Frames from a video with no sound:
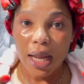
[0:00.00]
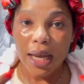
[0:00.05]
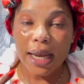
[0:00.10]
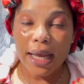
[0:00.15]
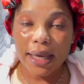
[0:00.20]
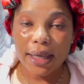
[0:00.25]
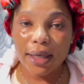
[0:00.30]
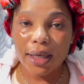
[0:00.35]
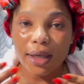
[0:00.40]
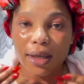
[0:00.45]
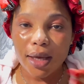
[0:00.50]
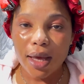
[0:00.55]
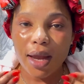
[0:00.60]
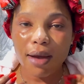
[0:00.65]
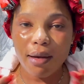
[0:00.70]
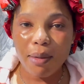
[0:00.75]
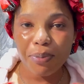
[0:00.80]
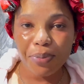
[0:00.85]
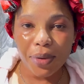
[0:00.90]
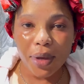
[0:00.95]
Like,
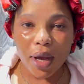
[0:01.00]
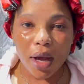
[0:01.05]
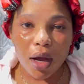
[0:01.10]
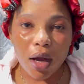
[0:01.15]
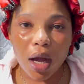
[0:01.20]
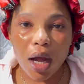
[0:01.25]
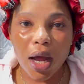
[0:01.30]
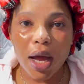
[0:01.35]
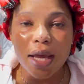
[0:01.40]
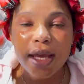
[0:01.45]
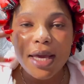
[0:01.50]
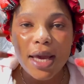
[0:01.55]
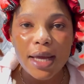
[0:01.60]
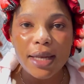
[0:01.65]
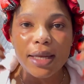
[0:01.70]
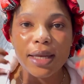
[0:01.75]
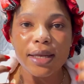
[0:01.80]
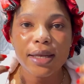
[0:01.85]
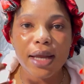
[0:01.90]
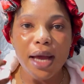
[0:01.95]
erapia ka
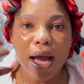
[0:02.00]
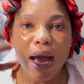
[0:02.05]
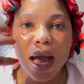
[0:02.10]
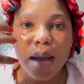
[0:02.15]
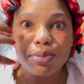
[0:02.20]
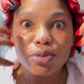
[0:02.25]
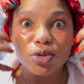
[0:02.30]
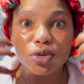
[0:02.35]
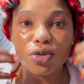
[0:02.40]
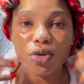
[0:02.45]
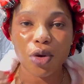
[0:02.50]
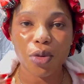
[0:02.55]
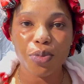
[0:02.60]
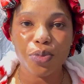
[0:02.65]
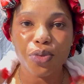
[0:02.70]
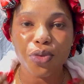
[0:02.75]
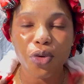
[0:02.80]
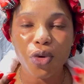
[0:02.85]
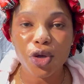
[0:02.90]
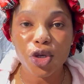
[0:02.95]
ihenina
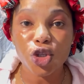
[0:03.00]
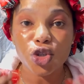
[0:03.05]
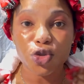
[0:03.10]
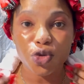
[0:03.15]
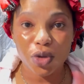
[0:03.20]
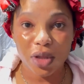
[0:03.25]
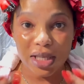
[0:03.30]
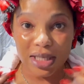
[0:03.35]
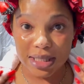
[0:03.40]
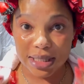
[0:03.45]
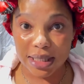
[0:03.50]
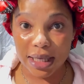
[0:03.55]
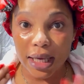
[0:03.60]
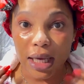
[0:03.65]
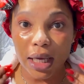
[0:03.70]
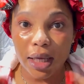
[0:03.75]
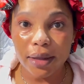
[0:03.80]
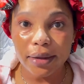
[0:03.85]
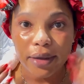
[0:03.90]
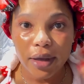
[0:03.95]
absorb into the
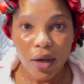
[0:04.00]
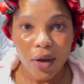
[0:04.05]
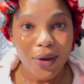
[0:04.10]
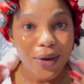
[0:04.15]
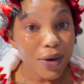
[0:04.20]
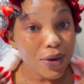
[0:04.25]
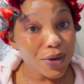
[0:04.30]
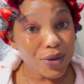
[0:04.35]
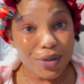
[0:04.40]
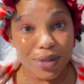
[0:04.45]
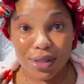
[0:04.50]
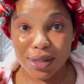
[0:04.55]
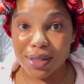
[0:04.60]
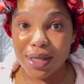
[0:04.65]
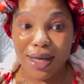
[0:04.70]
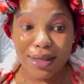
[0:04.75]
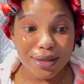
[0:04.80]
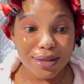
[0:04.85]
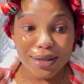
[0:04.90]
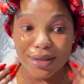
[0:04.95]
skin, because
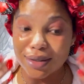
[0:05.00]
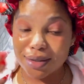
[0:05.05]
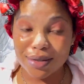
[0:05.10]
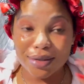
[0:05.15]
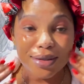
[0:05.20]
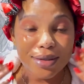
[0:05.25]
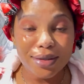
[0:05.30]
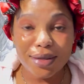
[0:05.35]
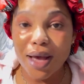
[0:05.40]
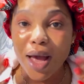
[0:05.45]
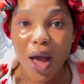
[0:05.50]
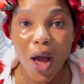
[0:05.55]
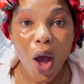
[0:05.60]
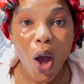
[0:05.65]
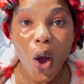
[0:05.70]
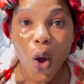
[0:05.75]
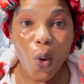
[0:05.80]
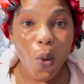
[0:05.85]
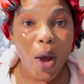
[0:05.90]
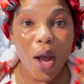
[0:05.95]
that is
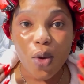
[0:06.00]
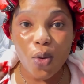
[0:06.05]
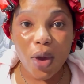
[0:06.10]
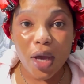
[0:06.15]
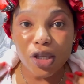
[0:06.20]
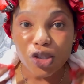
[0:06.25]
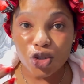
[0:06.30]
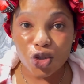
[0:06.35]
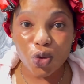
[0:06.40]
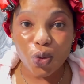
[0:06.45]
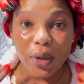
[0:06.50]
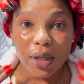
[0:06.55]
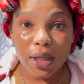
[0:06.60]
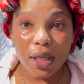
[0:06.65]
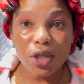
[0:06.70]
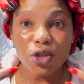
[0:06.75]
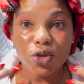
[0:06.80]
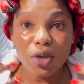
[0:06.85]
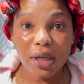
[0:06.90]
why we are doing it.